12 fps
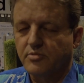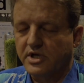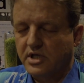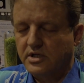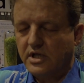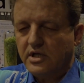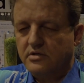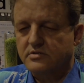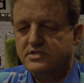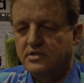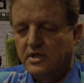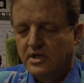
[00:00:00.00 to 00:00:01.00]
But in the
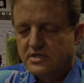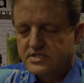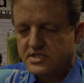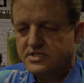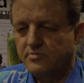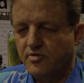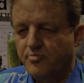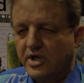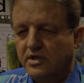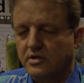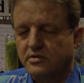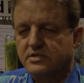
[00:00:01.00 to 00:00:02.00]
ecosystem of
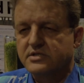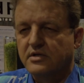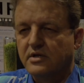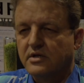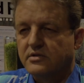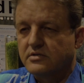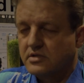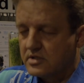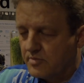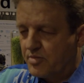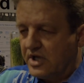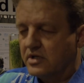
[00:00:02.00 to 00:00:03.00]
peatlands,
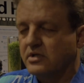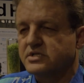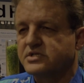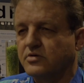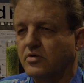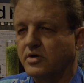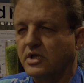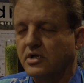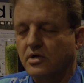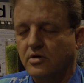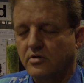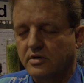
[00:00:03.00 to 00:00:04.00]
the peat is stored in
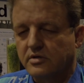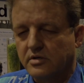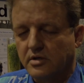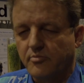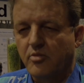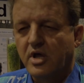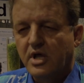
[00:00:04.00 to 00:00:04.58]
a long term.